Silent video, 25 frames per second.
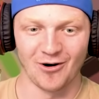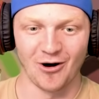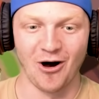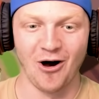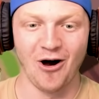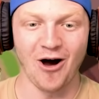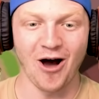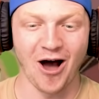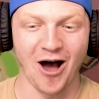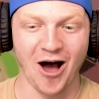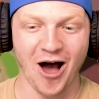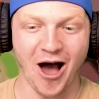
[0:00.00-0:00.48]

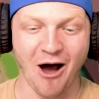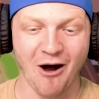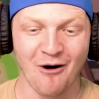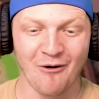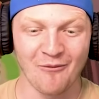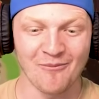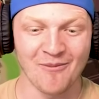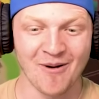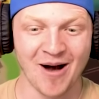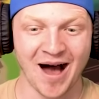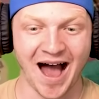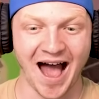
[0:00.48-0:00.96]

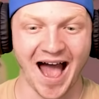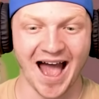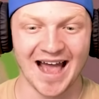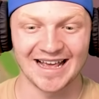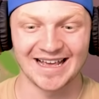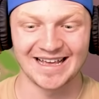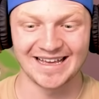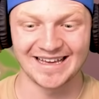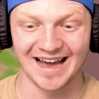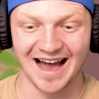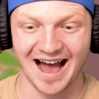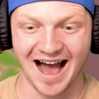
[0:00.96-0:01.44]
Oh my
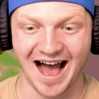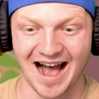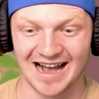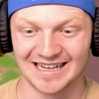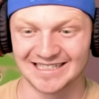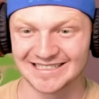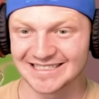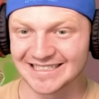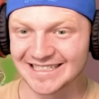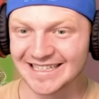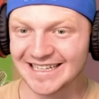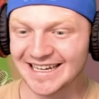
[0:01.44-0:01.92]

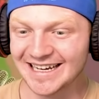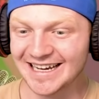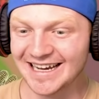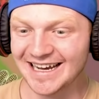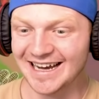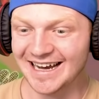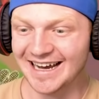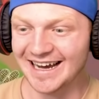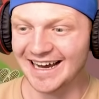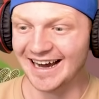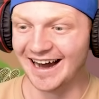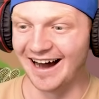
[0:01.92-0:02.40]
gosh.
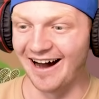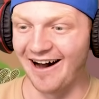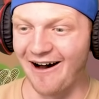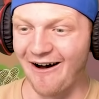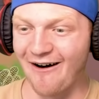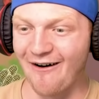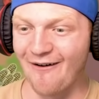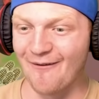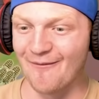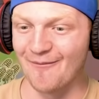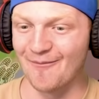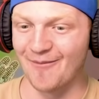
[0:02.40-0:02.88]

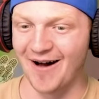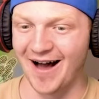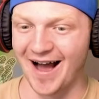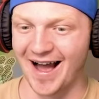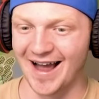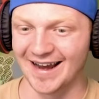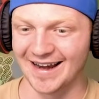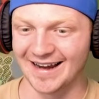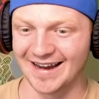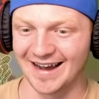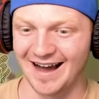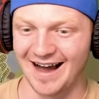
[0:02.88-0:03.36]
Oh
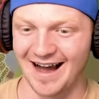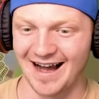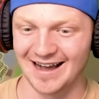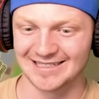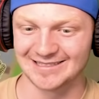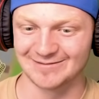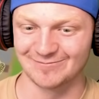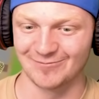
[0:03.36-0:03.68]
my gosh,